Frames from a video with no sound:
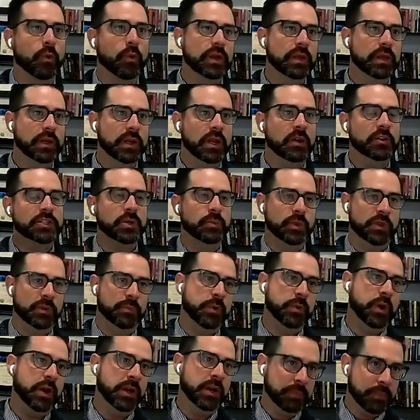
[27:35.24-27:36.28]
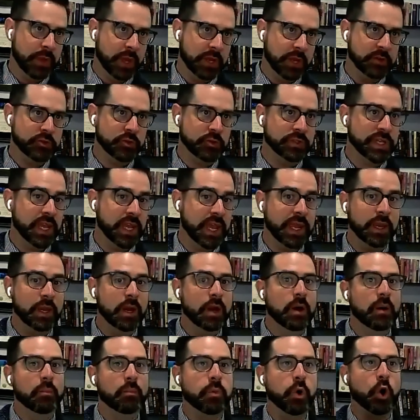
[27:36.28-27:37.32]
Go for it. Now sit with the product
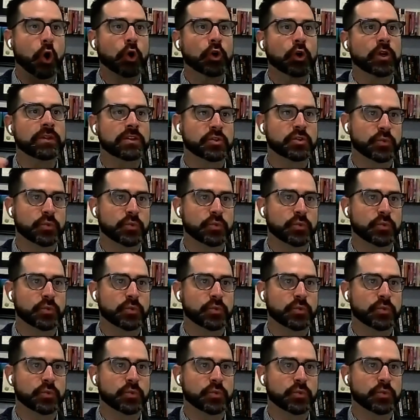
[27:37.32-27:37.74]
manager and say, hey,